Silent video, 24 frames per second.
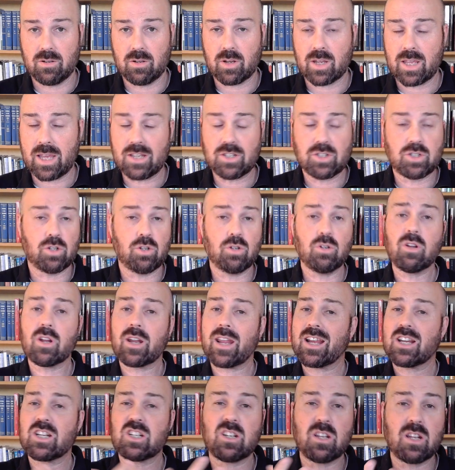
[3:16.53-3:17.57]
Okay, so you're not
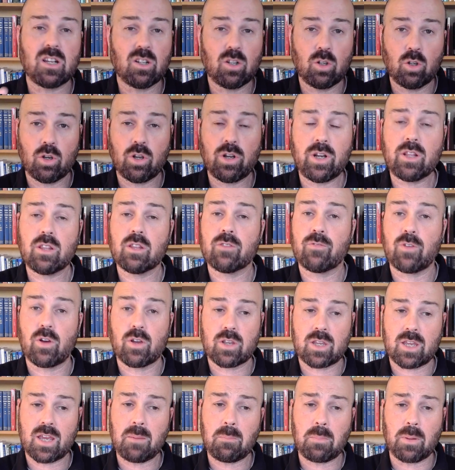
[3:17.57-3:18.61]
actually learning the
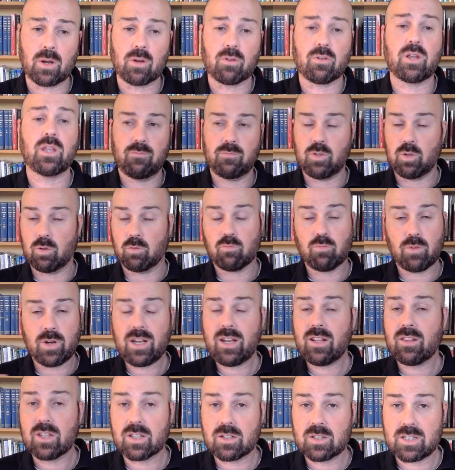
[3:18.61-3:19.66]
vocabulary, you're
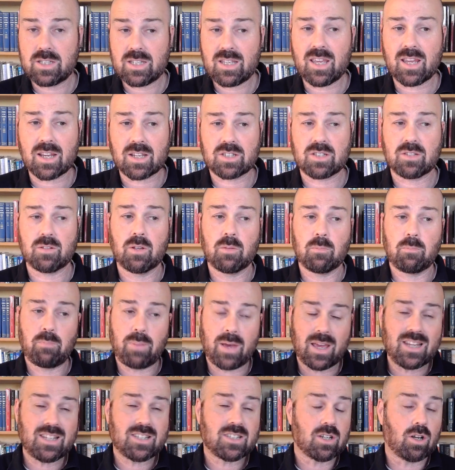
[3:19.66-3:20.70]
reading the text
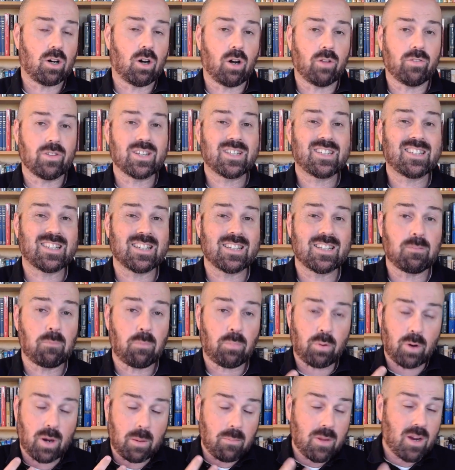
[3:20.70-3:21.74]
based on the
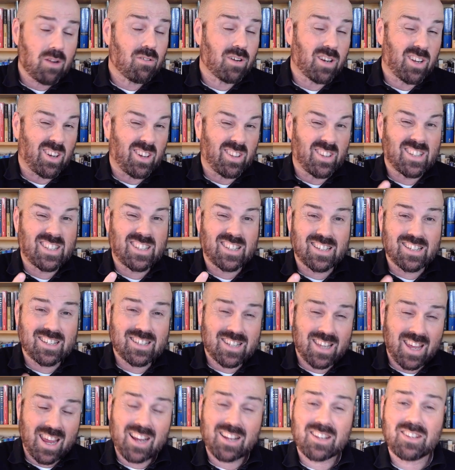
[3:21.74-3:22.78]
primarily on the
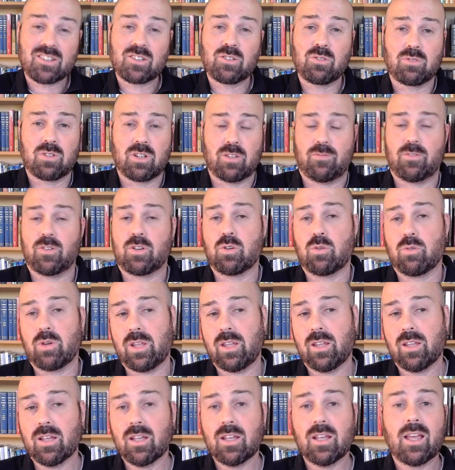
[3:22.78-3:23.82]
syntactical
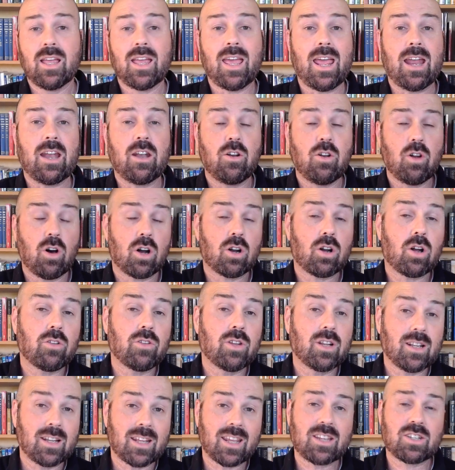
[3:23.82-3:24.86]
difficulty and not on
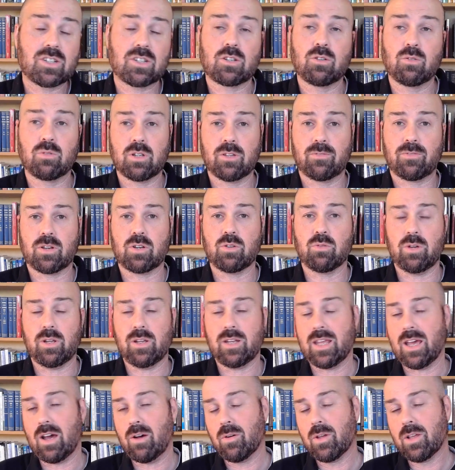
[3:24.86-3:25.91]
the lexical difficulty.
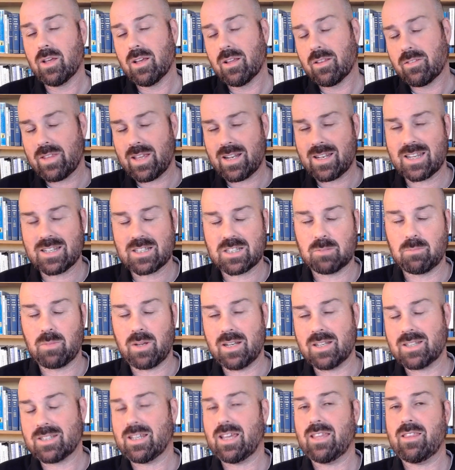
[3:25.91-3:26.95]
Now, that doesn't
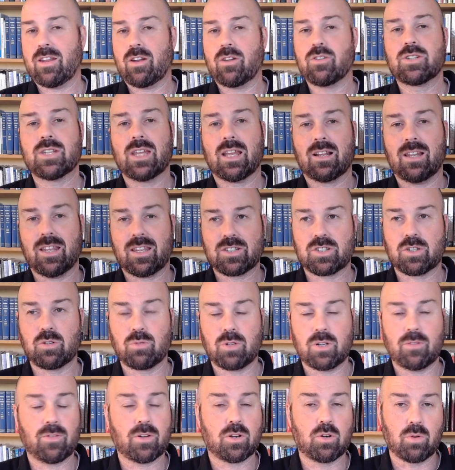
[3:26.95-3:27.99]
mean to say they don't take lexical
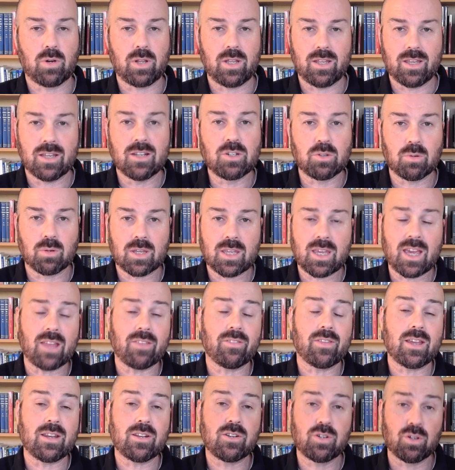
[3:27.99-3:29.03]
difficulty into account,
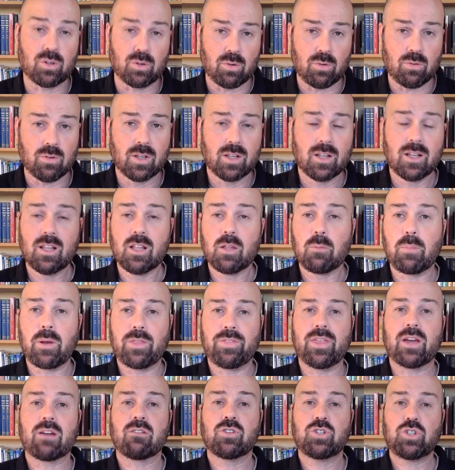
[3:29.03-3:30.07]
they do,
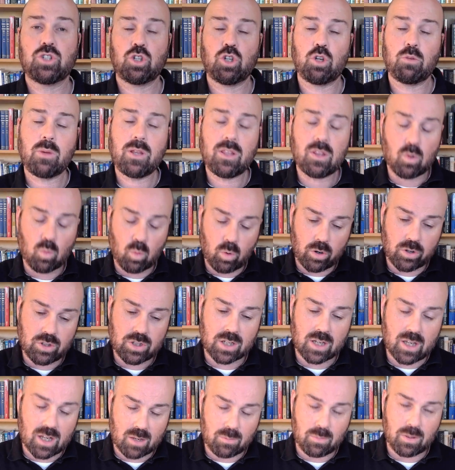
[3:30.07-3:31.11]
but they're assuming the words are
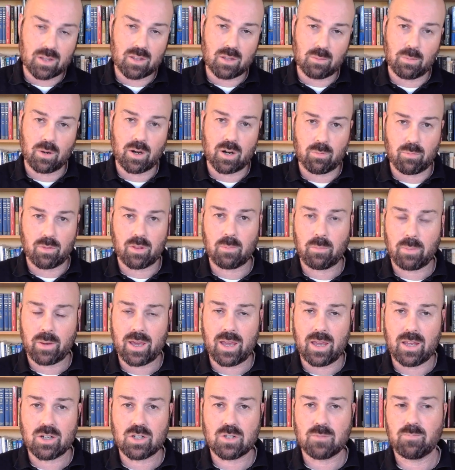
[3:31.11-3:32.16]
going to be at the bottom of the
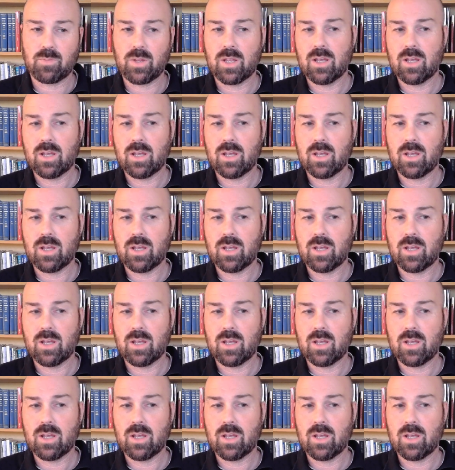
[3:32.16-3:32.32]
page.